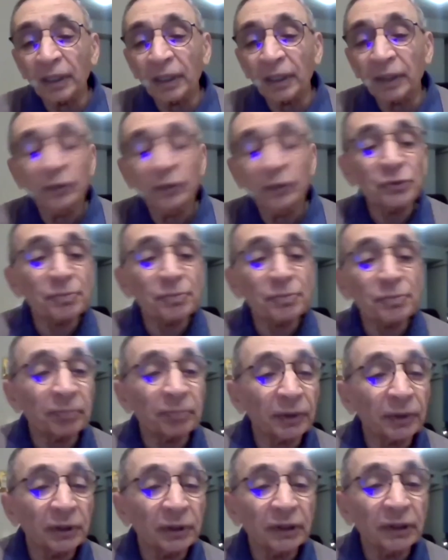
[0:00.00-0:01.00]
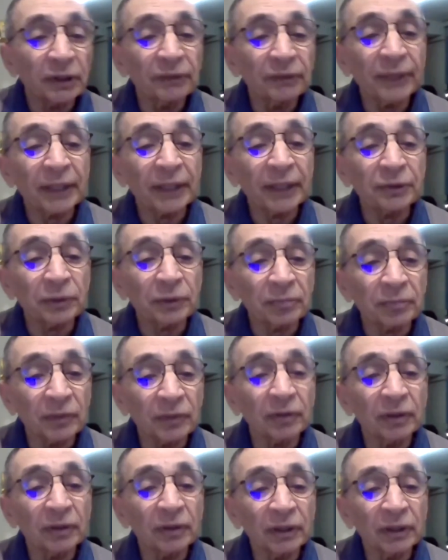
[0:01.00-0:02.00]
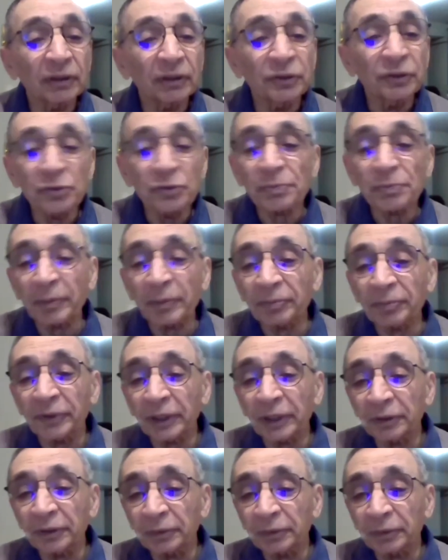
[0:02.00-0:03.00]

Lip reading: newspaper read to him, the newspaper read to